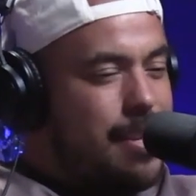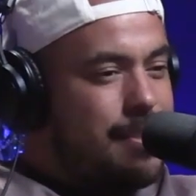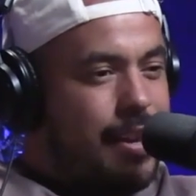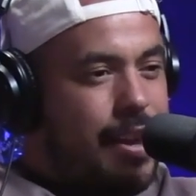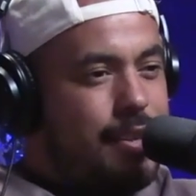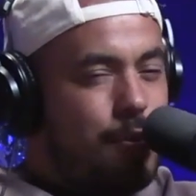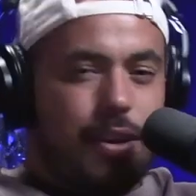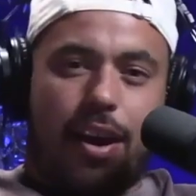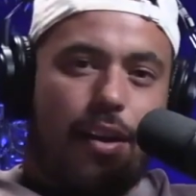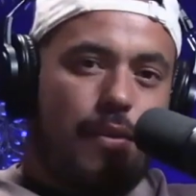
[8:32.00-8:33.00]
next day,
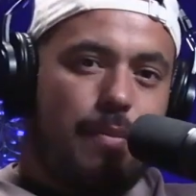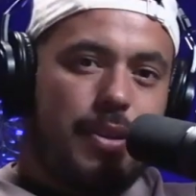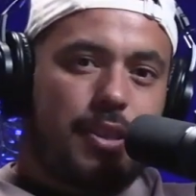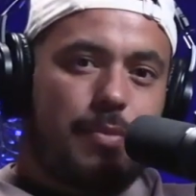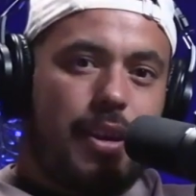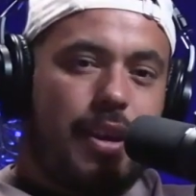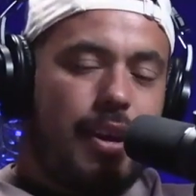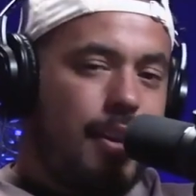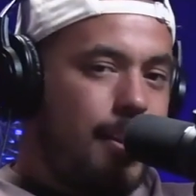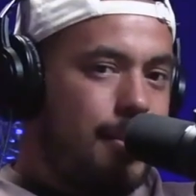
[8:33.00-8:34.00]
sort of Gary Vee messaged me
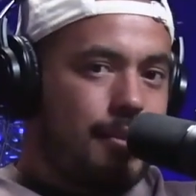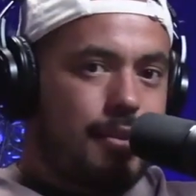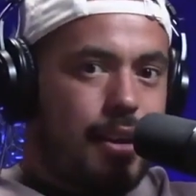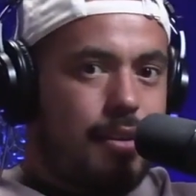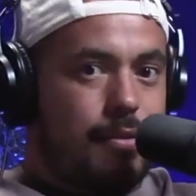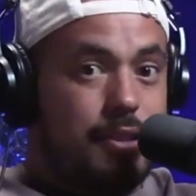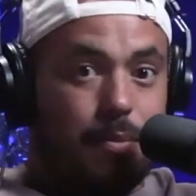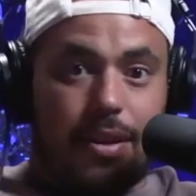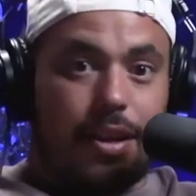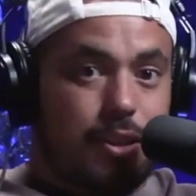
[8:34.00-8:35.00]
again, and he just like
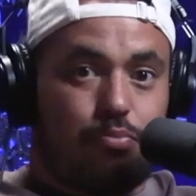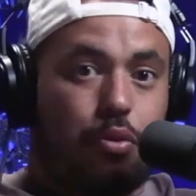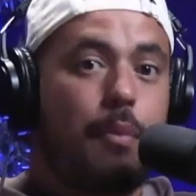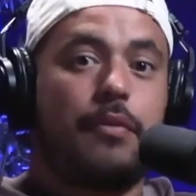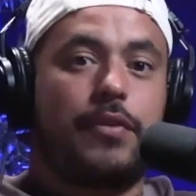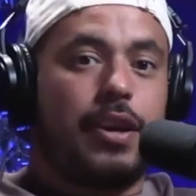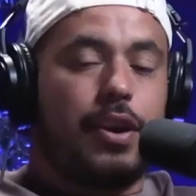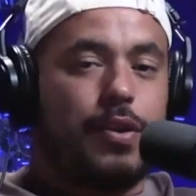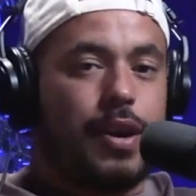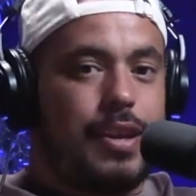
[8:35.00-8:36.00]
sent me like this proper
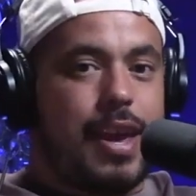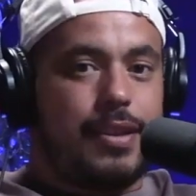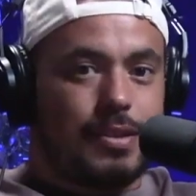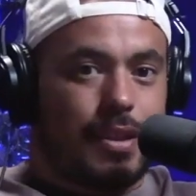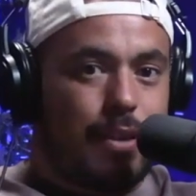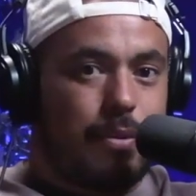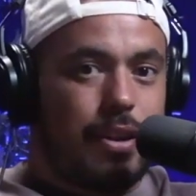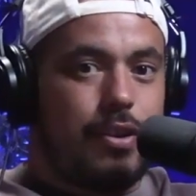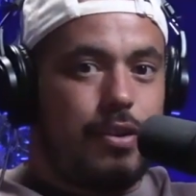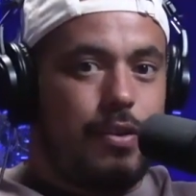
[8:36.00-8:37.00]
video, and he had this link
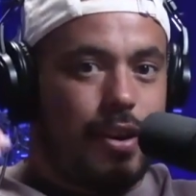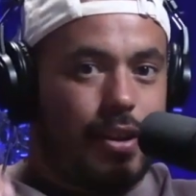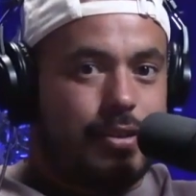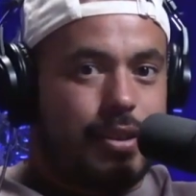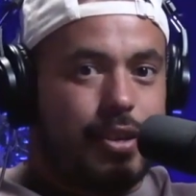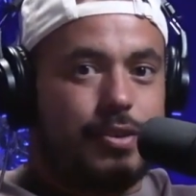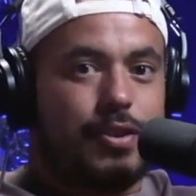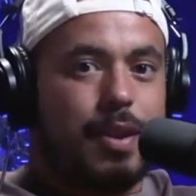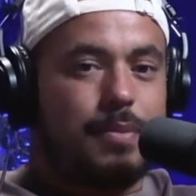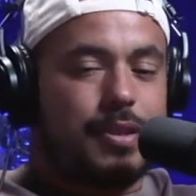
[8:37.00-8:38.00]
below, and it said he could
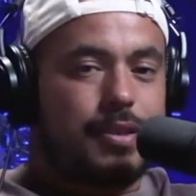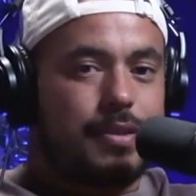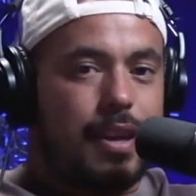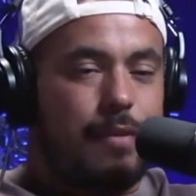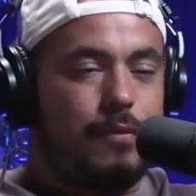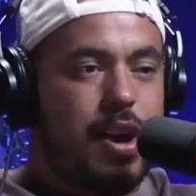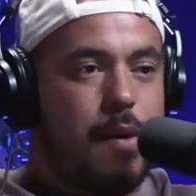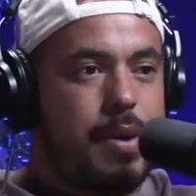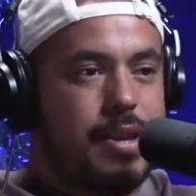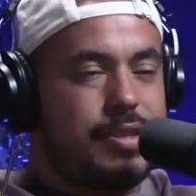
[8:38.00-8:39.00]
sign up to this like
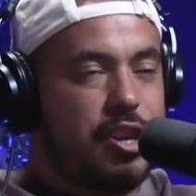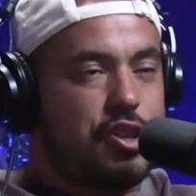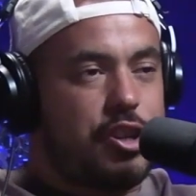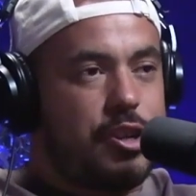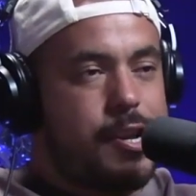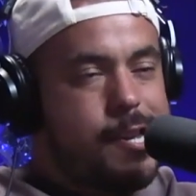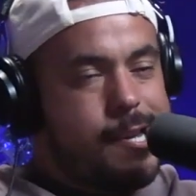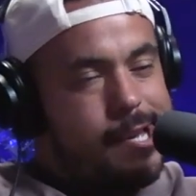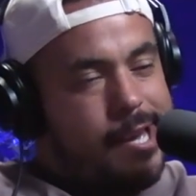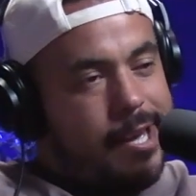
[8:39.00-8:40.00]
VIP section,
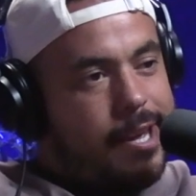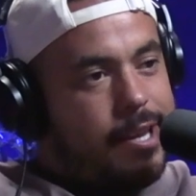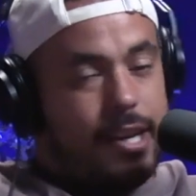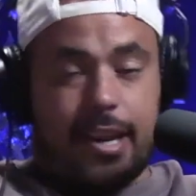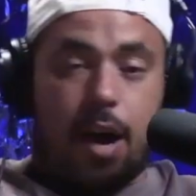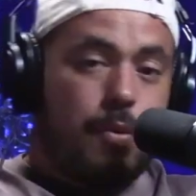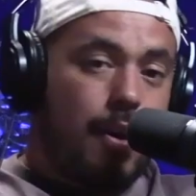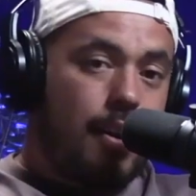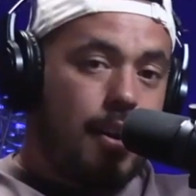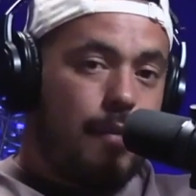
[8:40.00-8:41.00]
and he can help
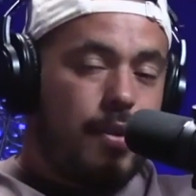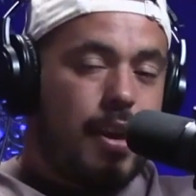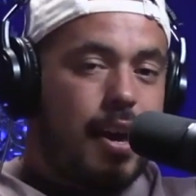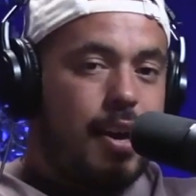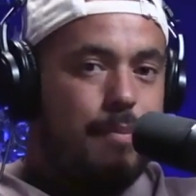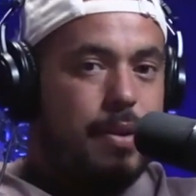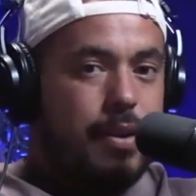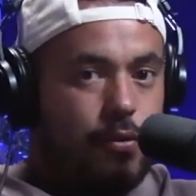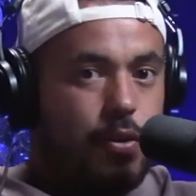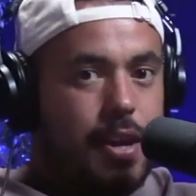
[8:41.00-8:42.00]
you out if you can.
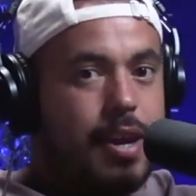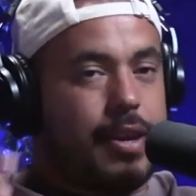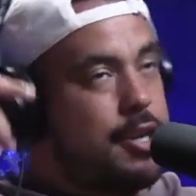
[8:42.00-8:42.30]
But I've got that